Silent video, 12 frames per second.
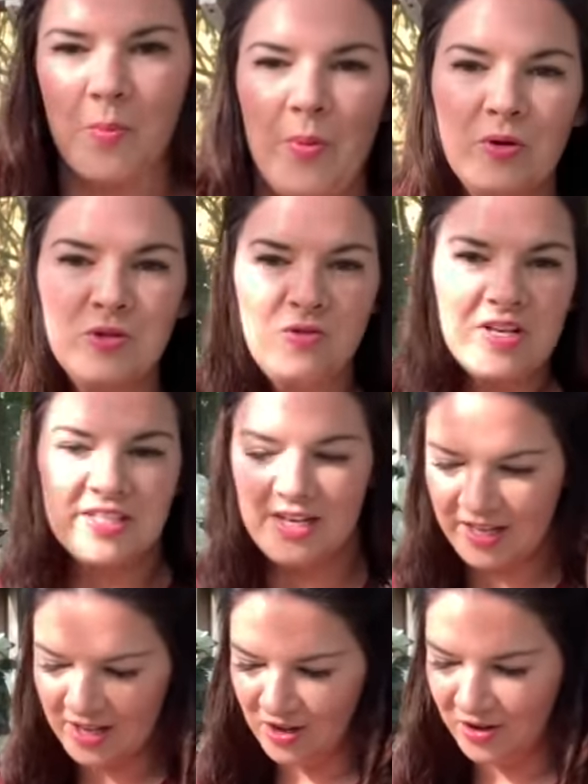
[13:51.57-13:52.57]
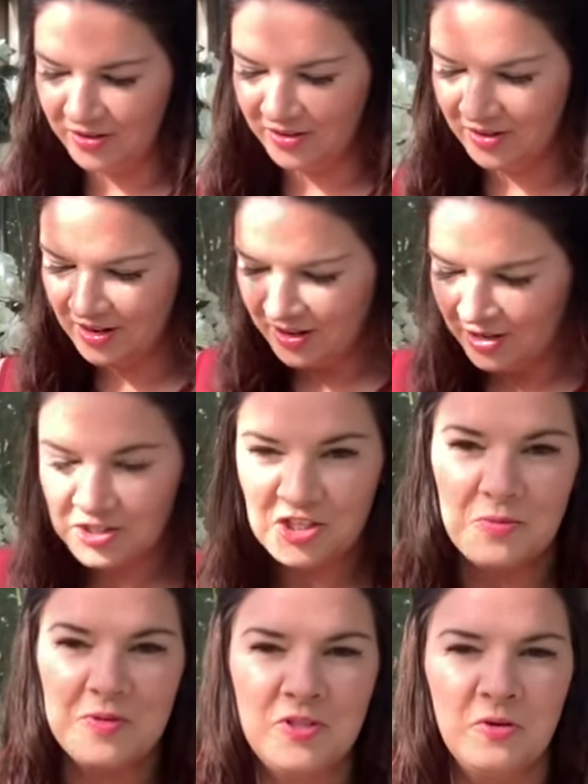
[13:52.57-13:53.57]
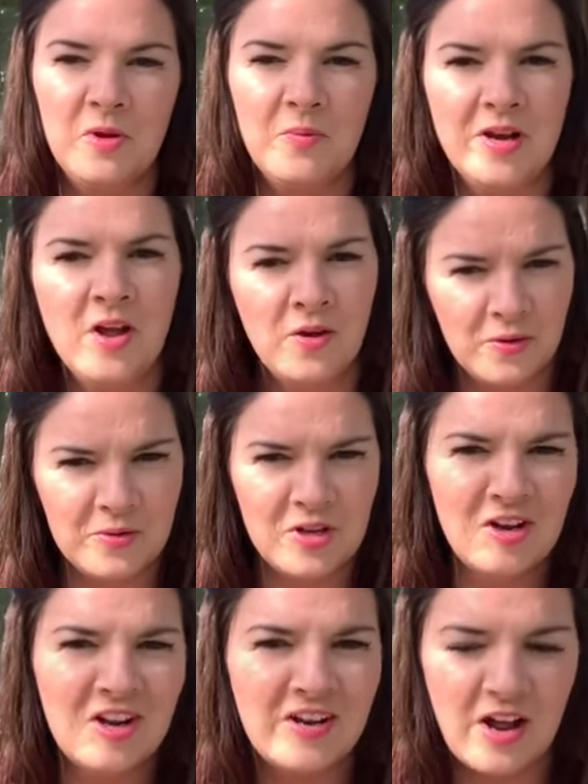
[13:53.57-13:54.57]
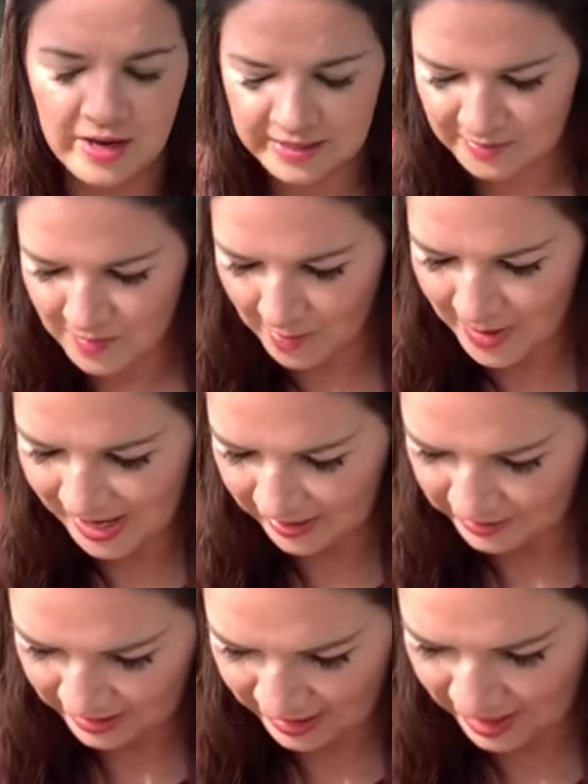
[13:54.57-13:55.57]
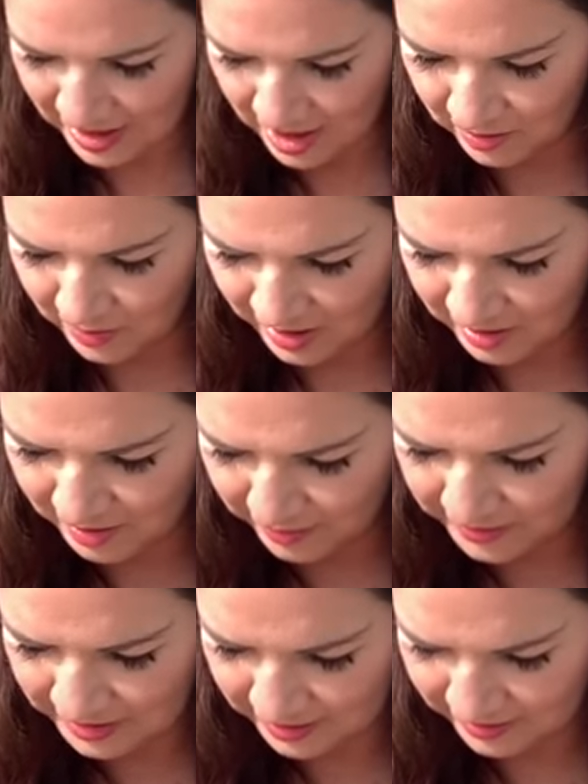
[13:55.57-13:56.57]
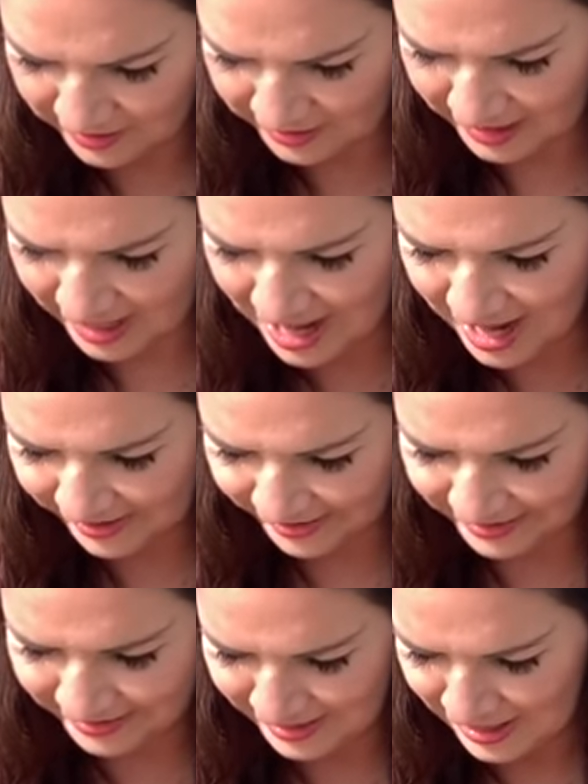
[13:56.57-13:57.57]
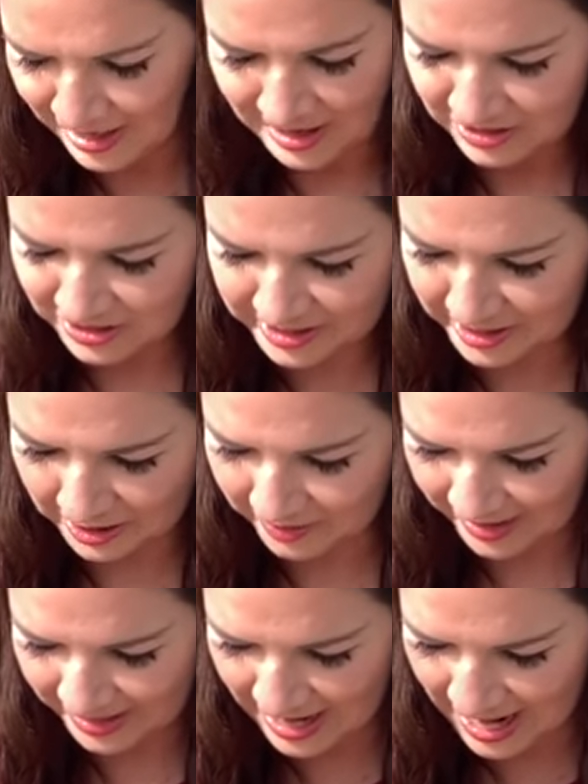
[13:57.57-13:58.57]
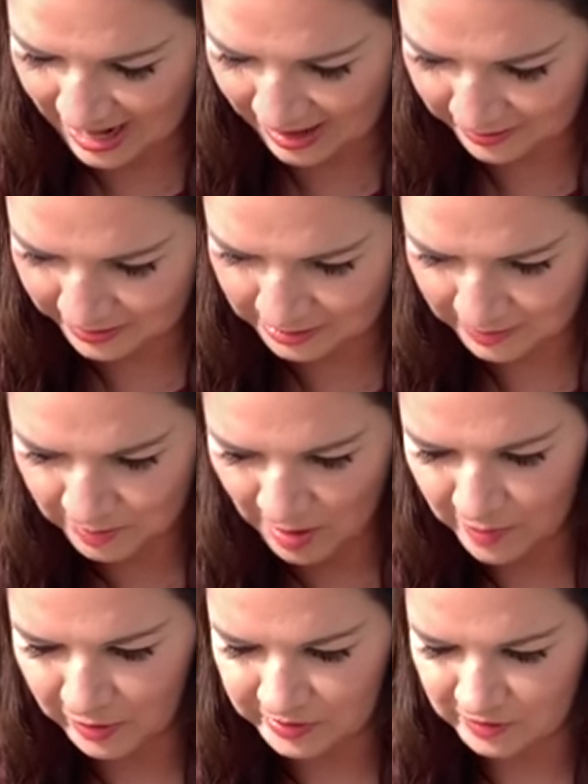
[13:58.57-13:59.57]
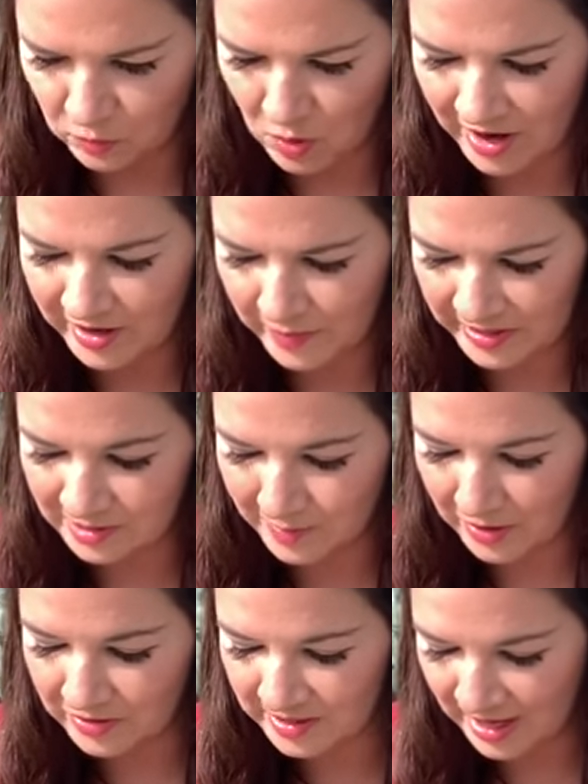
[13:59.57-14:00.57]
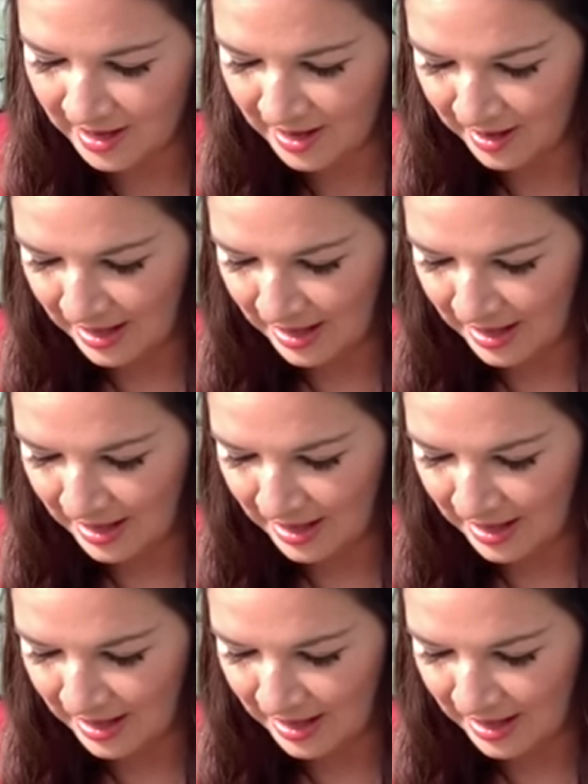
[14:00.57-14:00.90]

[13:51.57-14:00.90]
Posh dressing the garden. Toby saw me and went, well, you look nice, mummy. I was like, yeah, I know, where are you off to? Just the garden, just the greenhouse with my box of wine, my samosa,